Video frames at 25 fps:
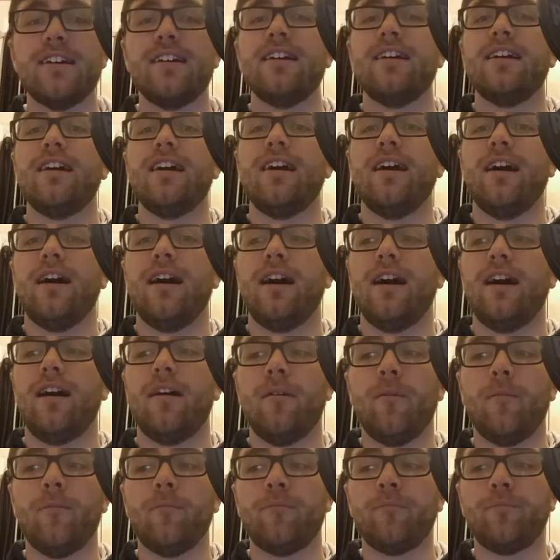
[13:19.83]

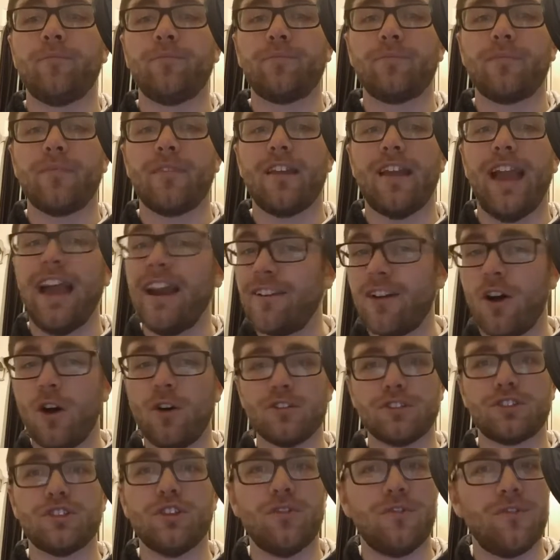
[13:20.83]
and also
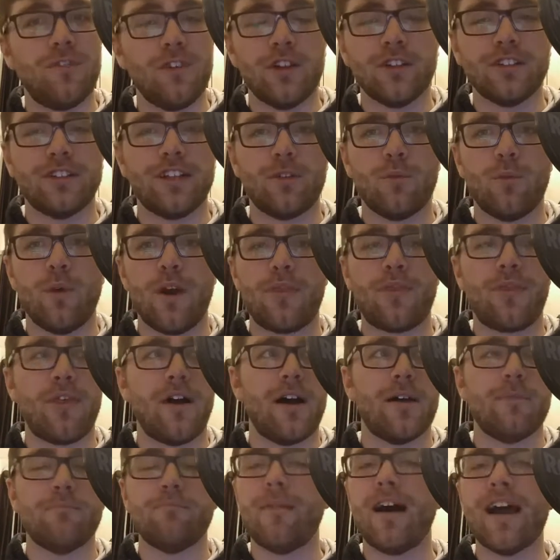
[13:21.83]
filled it with
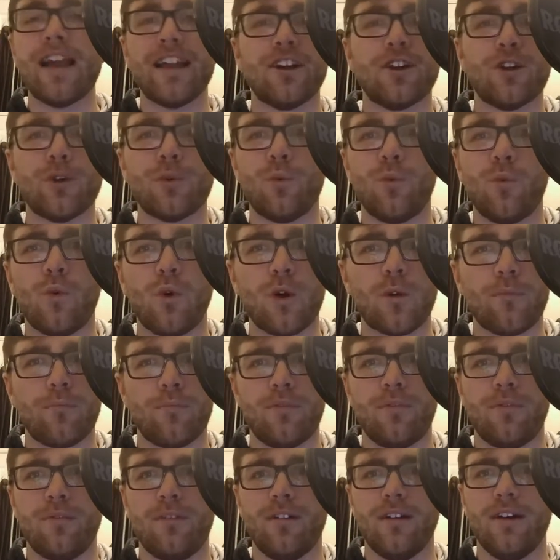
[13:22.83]
minor warp
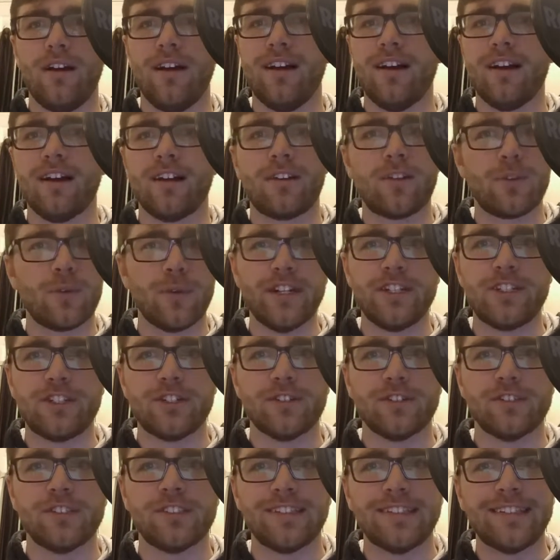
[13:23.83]
creatures,
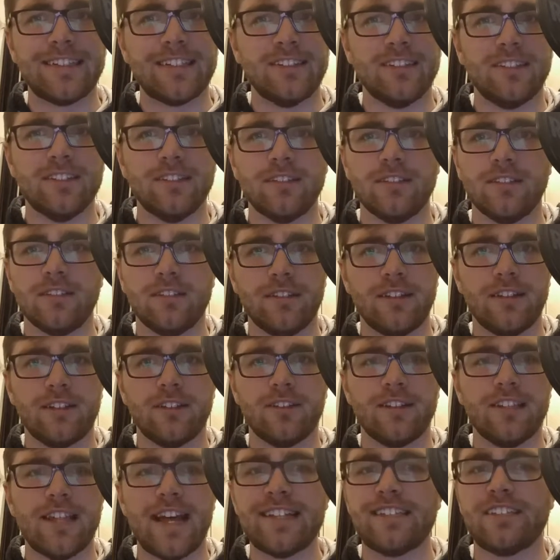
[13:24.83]
little
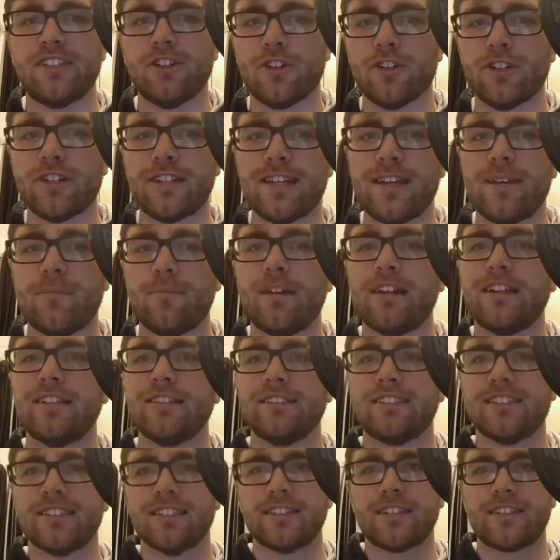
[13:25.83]
lesser demons and
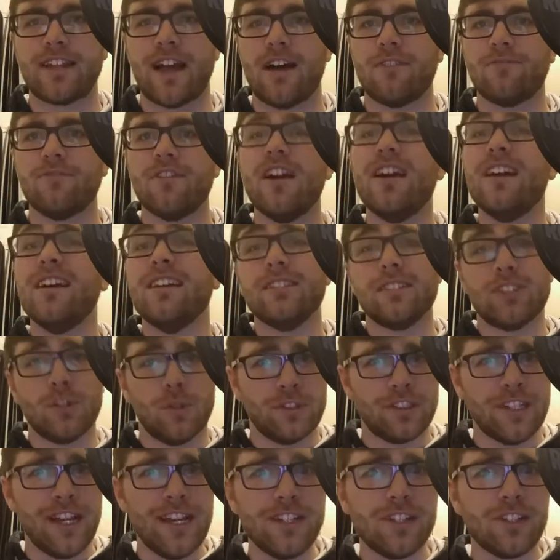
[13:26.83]
stuff. So
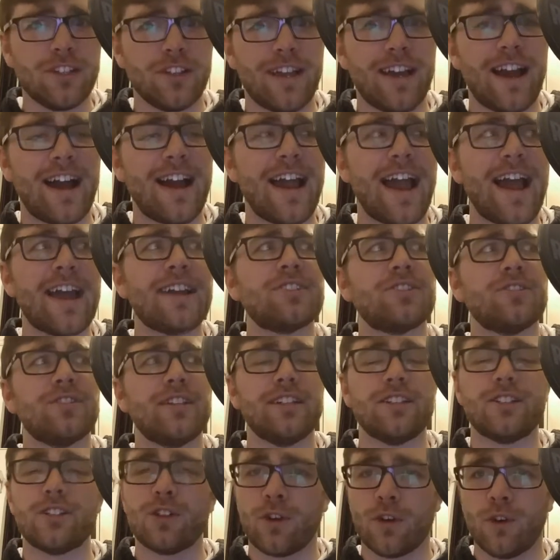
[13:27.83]
essentially, I actually
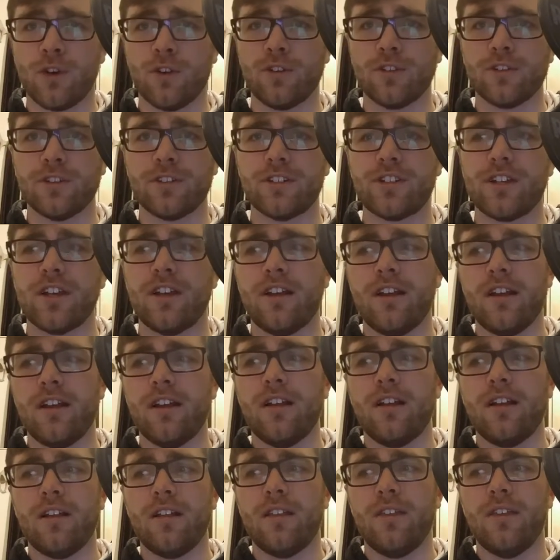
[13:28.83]
turned
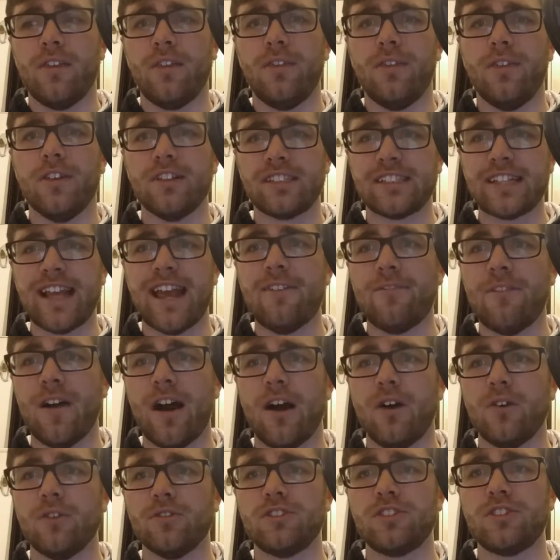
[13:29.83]
the safe
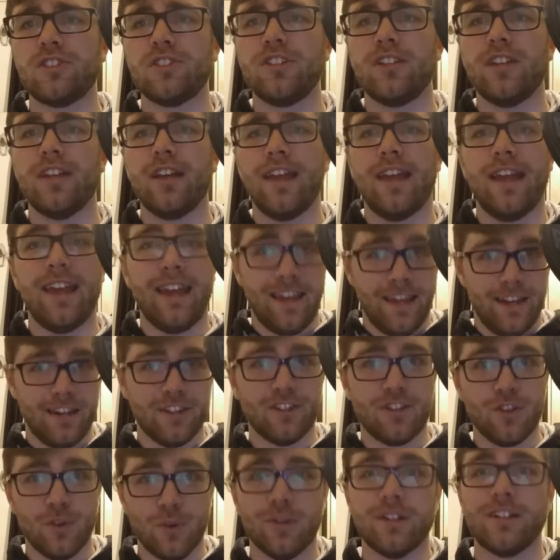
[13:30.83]
house into
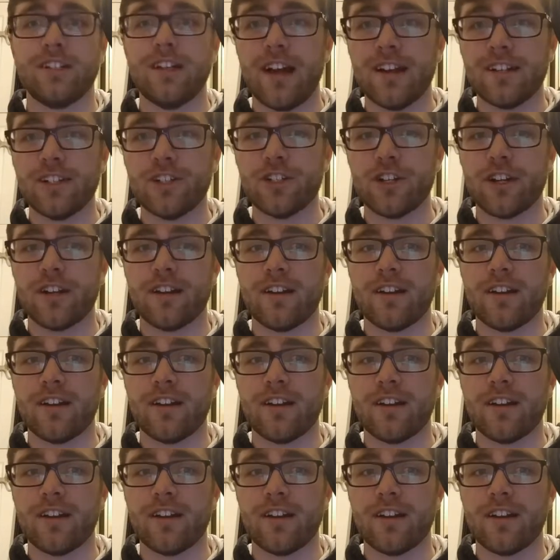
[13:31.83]
a dungeon.